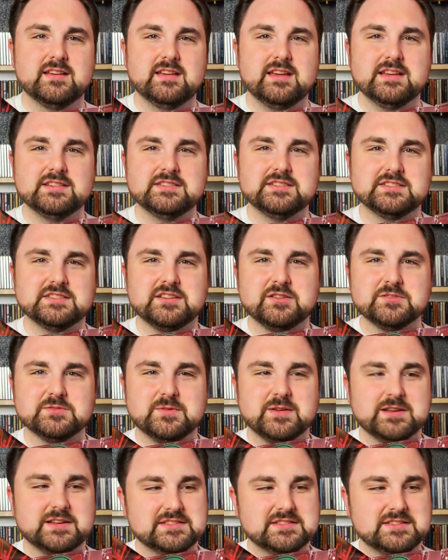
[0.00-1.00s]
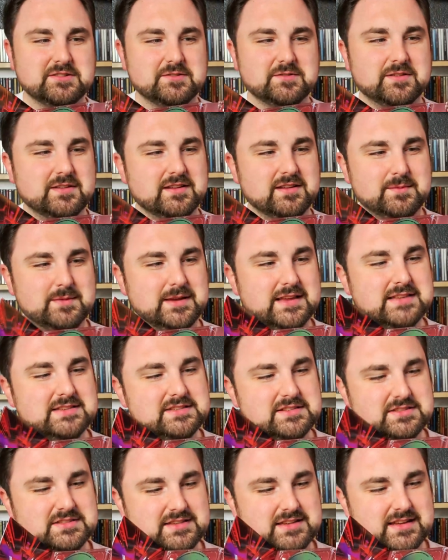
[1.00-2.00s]
knows what it's doing. I mean,
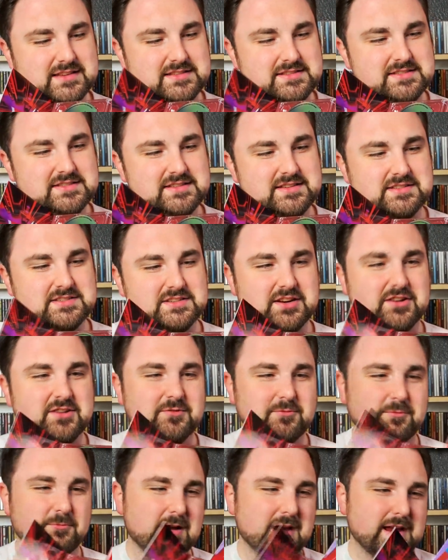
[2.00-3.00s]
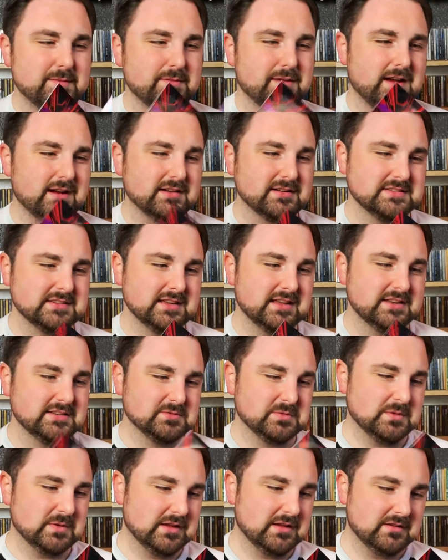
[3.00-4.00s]
it's such a great box set
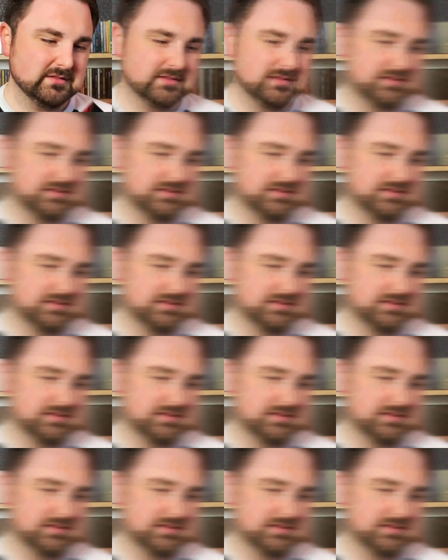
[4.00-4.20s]
as well.